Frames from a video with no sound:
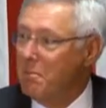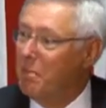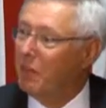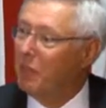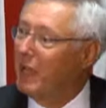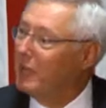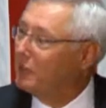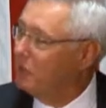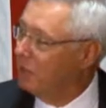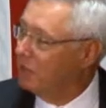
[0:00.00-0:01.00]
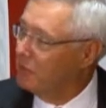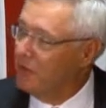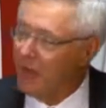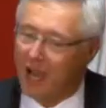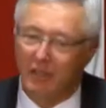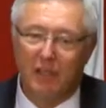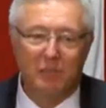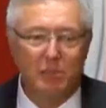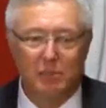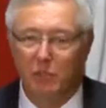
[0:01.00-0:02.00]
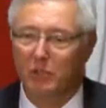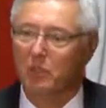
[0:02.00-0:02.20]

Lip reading: but they could not have been more